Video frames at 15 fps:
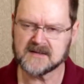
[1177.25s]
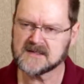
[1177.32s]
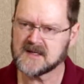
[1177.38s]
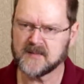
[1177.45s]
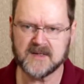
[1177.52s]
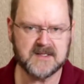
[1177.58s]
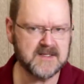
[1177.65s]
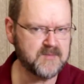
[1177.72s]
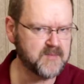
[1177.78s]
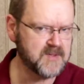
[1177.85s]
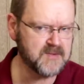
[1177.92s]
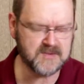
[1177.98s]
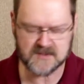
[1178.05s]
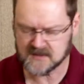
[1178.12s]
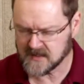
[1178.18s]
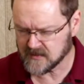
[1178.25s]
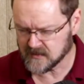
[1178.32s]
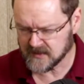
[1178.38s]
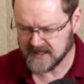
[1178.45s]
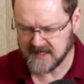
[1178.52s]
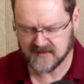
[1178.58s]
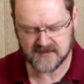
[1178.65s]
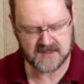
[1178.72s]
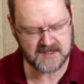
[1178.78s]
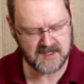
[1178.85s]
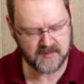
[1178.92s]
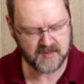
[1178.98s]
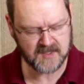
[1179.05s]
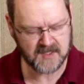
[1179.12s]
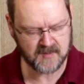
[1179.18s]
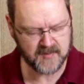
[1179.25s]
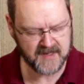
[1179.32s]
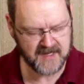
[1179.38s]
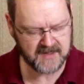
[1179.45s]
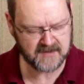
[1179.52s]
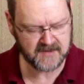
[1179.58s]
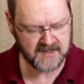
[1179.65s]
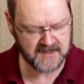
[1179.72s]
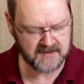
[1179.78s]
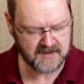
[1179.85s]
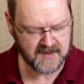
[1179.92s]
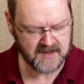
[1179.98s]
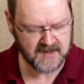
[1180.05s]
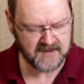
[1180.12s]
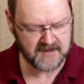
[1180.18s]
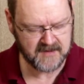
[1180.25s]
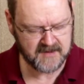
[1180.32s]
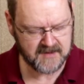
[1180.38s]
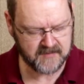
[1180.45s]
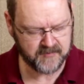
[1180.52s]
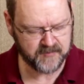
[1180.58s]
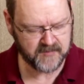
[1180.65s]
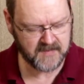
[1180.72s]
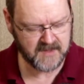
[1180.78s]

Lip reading: Some of these boots don't have a deep lug pattern, and